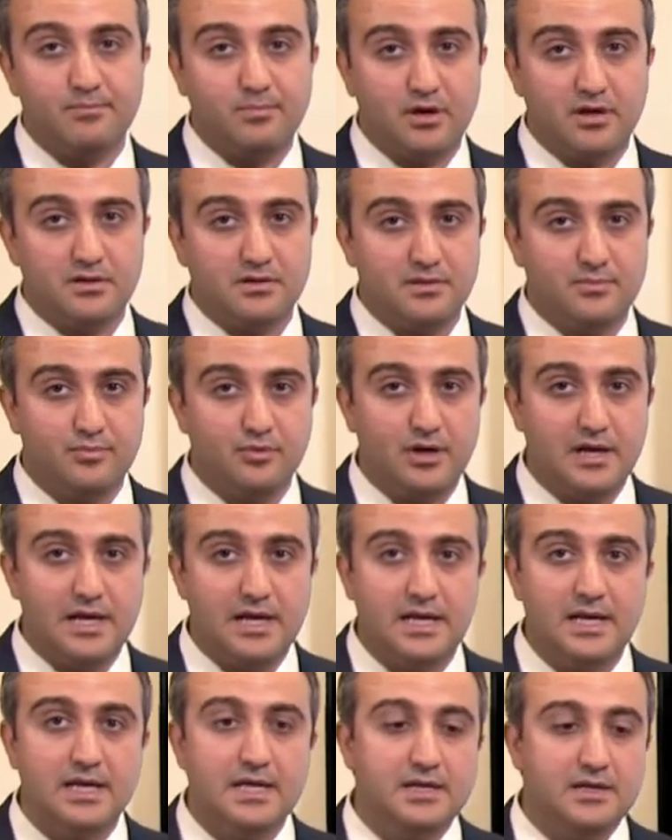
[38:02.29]
part of the
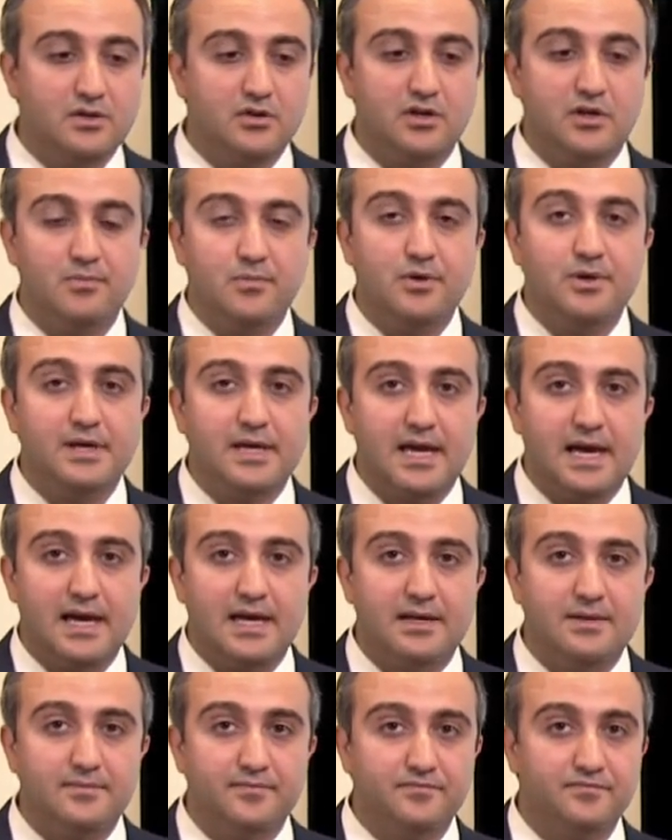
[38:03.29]
brain
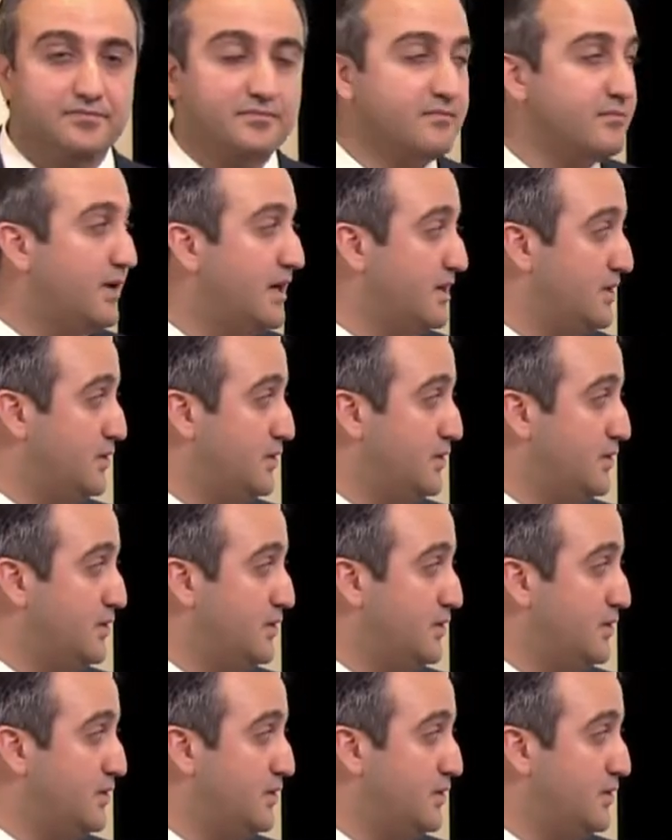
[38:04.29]
communicate, by